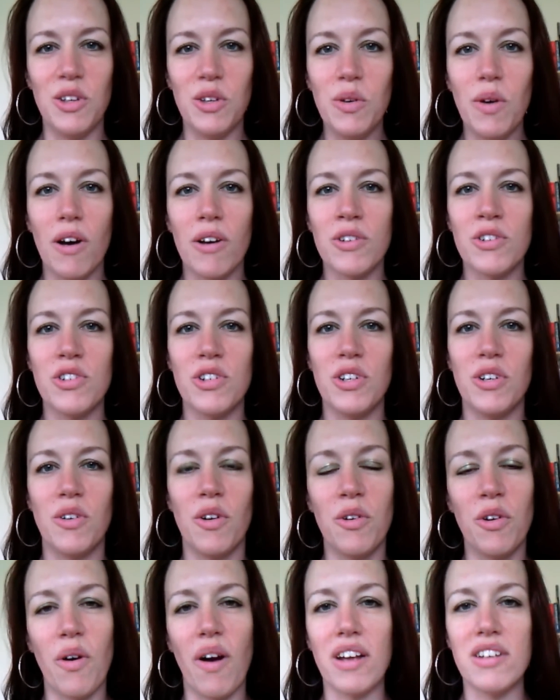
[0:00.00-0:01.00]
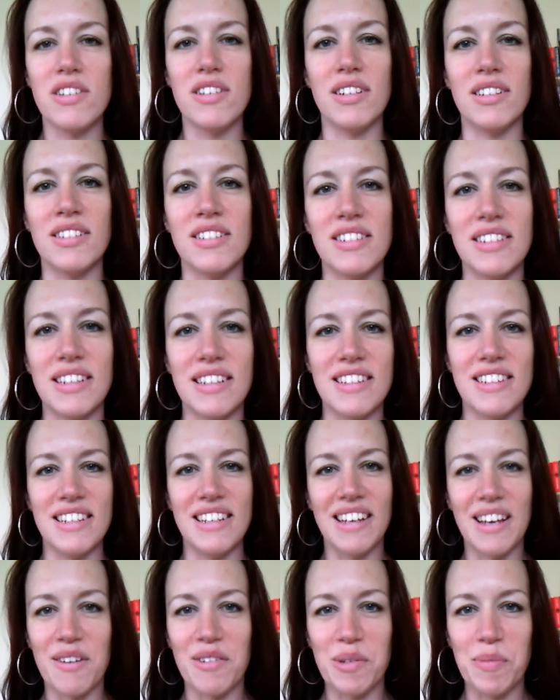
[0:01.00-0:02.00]
you answer your own questions and
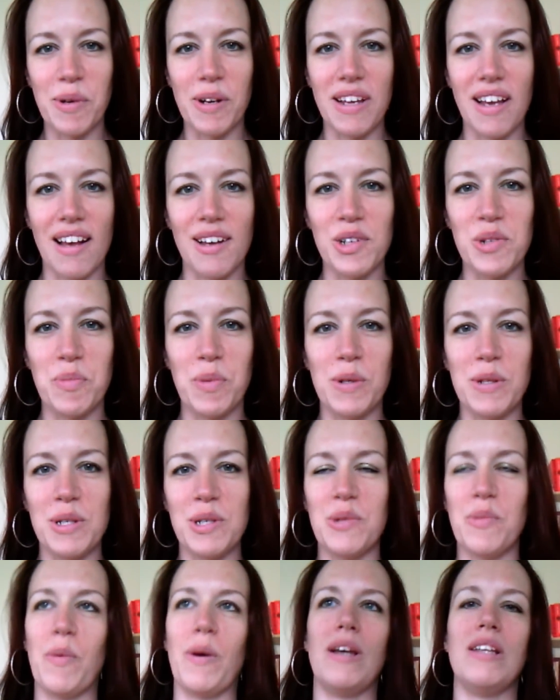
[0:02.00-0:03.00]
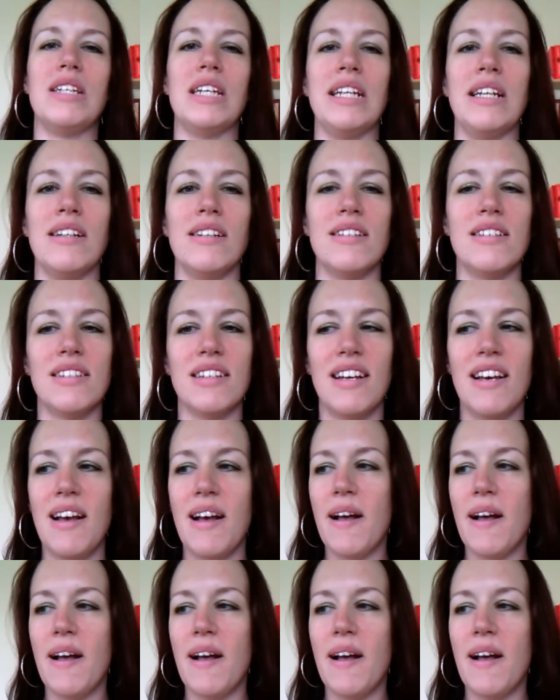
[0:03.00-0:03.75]
seeing everybody else participate in it.